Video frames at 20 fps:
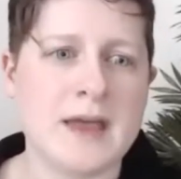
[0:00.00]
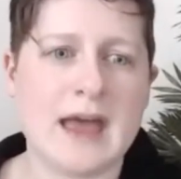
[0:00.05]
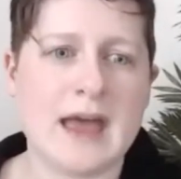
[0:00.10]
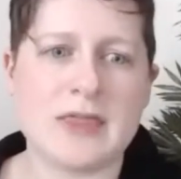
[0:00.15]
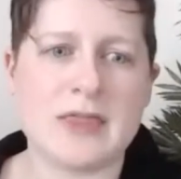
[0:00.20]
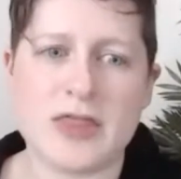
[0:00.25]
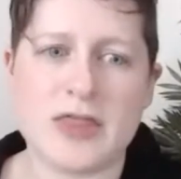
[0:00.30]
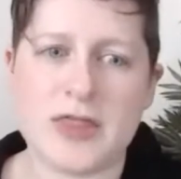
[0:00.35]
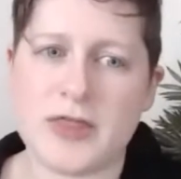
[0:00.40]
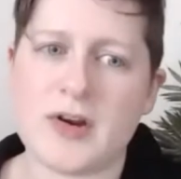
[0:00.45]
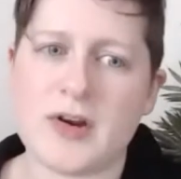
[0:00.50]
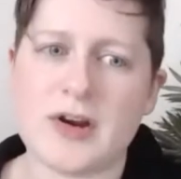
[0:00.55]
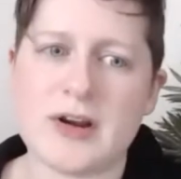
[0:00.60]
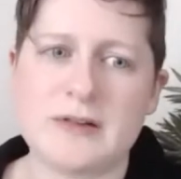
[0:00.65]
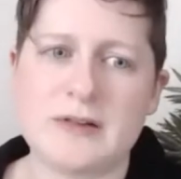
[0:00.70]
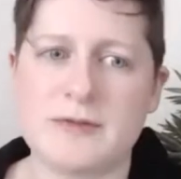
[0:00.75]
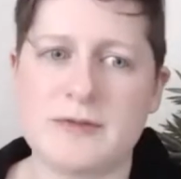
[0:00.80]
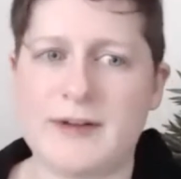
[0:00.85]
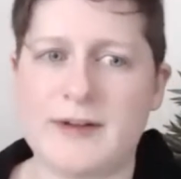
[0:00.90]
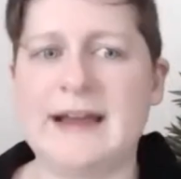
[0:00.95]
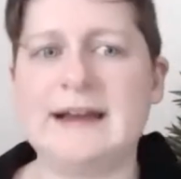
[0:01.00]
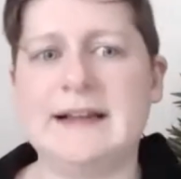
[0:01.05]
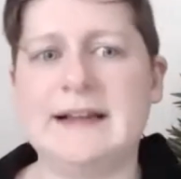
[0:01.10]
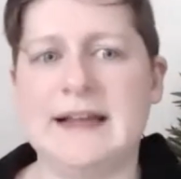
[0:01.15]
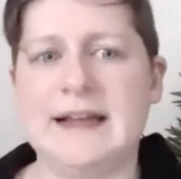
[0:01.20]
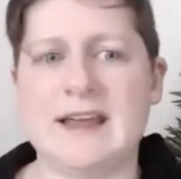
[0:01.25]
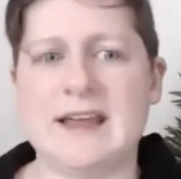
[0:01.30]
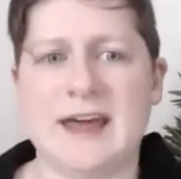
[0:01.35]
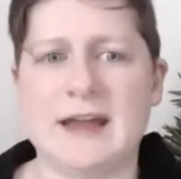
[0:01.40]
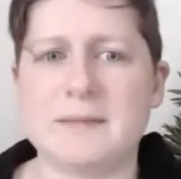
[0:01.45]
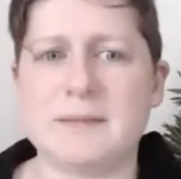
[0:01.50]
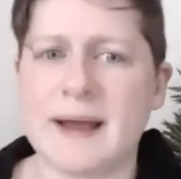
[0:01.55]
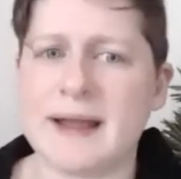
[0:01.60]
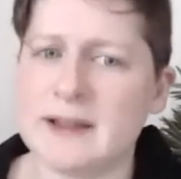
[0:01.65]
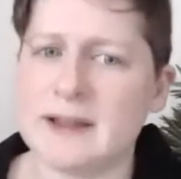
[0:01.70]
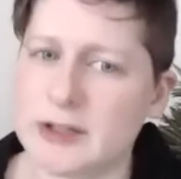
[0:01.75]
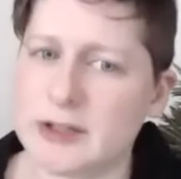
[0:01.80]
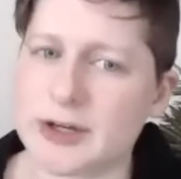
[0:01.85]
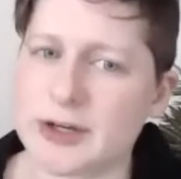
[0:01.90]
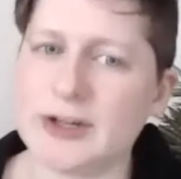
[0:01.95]
And third and finally, that
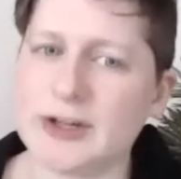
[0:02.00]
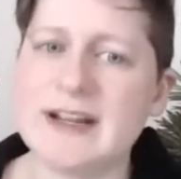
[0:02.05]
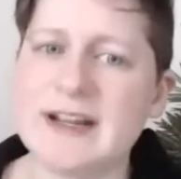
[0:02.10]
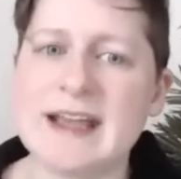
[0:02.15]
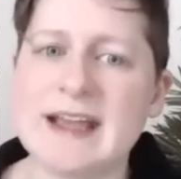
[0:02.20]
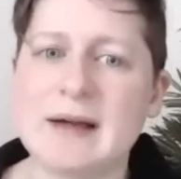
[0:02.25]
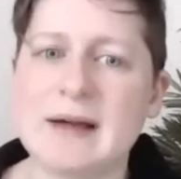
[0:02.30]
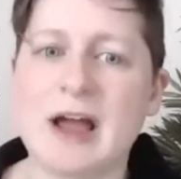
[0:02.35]
by learning